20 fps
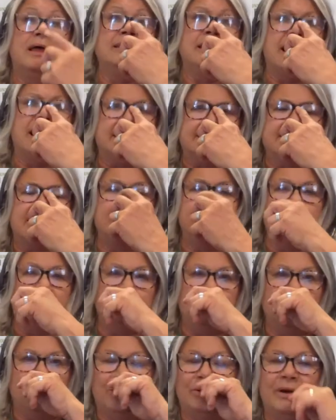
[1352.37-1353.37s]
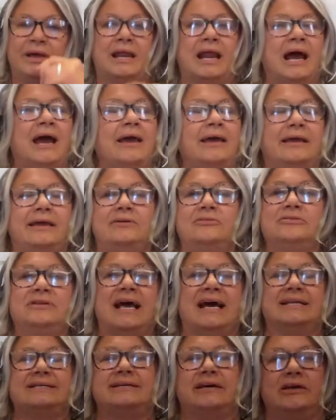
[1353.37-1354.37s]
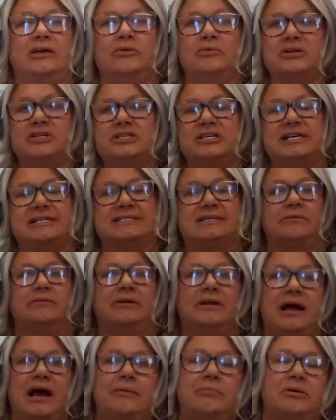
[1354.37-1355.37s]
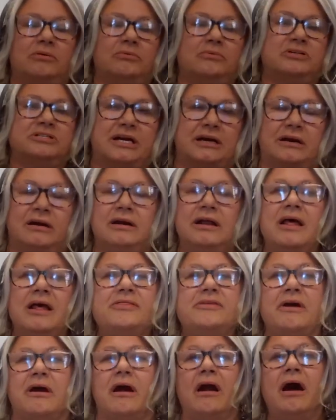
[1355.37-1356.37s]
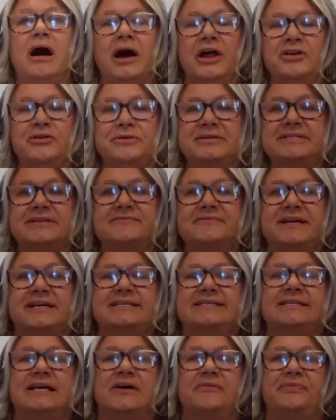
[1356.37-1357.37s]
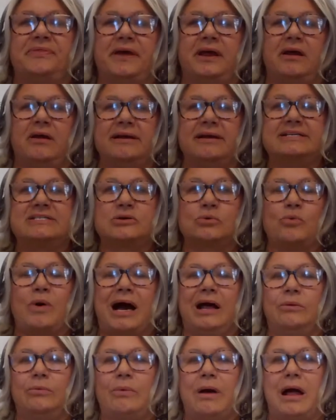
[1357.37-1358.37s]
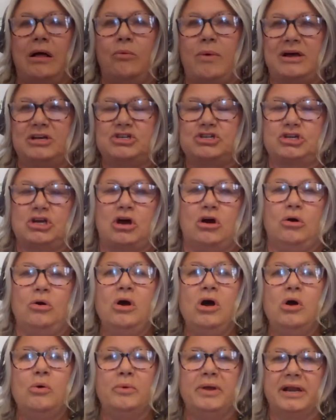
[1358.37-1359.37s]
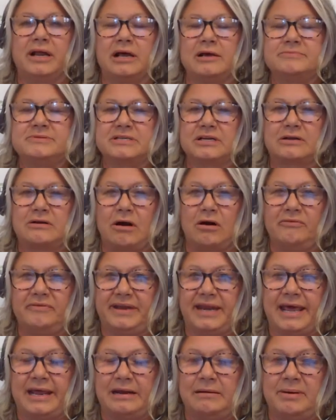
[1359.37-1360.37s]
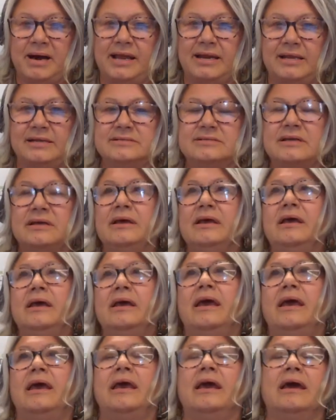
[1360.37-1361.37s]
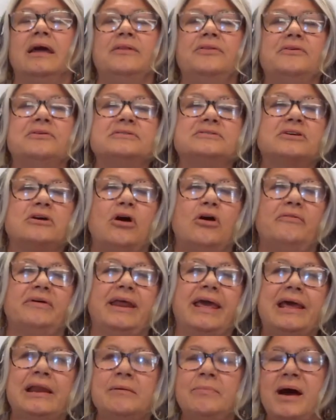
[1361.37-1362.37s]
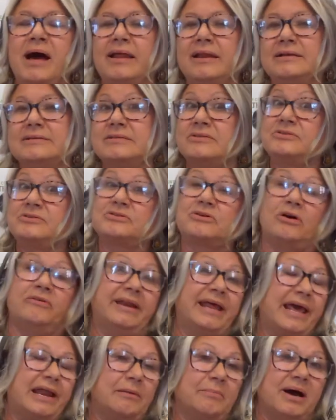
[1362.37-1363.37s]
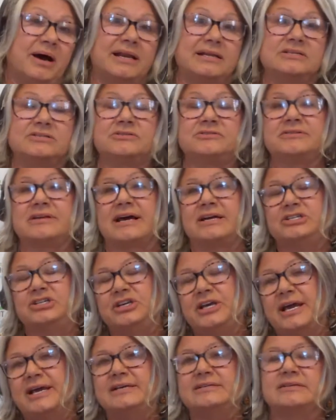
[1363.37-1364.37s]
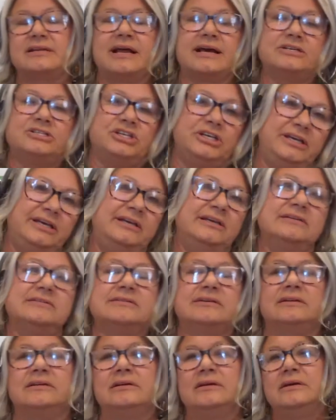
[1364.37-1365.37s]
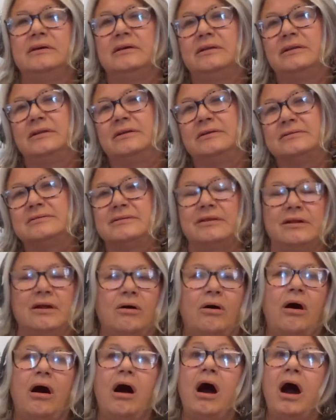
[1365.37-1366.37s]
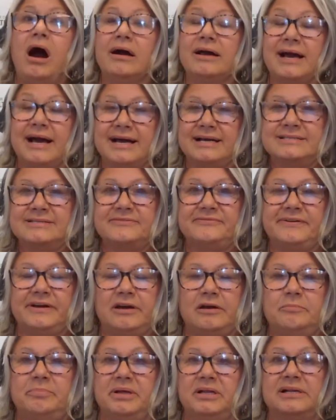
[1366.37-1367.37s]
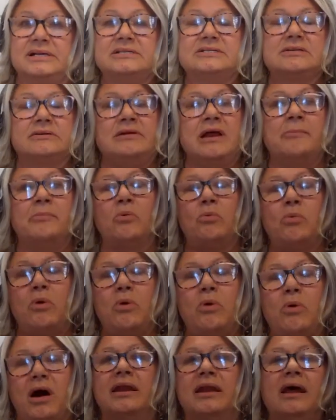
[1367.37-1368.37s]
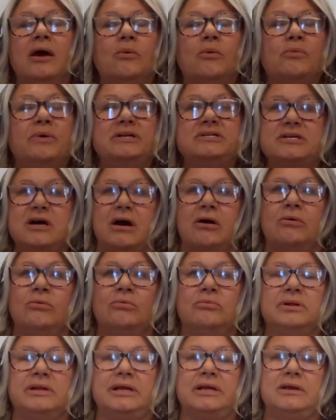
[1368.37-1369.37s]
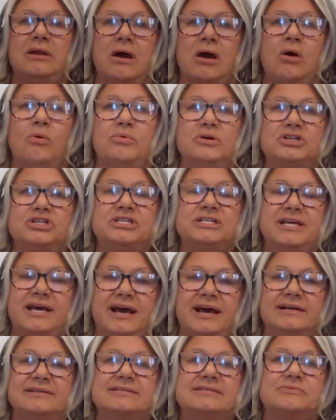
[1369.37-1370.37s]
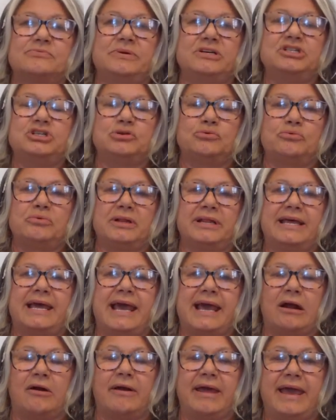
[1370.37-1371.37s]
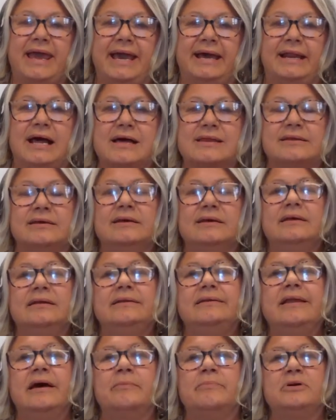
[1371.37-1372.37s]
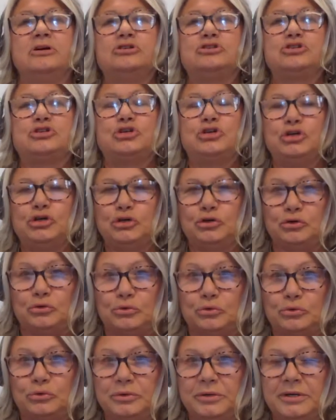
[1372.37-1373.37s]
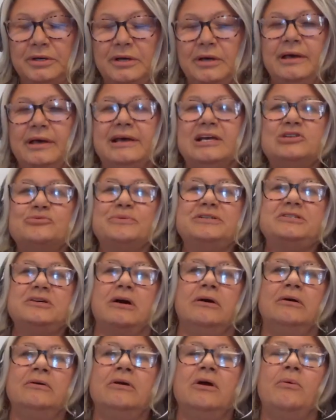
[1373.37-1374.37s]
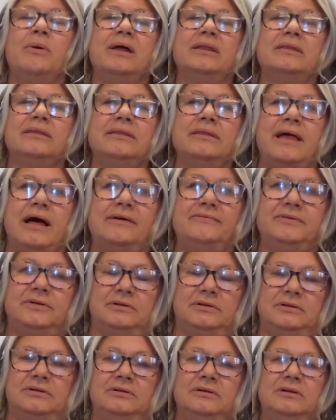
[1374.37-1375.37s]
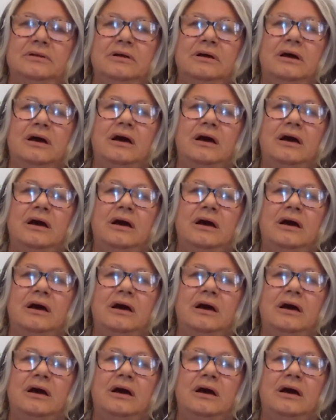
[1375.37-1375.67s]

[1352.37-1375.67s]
unless I knew, and I could not tell you which tests are reliable and which aren't, there are hundreds of tests out there. It's the wild, wild west show when it comes to COVID antibodies. And there's COVID antibodies and there's COVID antibodies. There's IgAs and IgEs, and there's, all kinds of variability. So number one, we don't really know which tests we should really hang our hat on. Number two is we don't know what level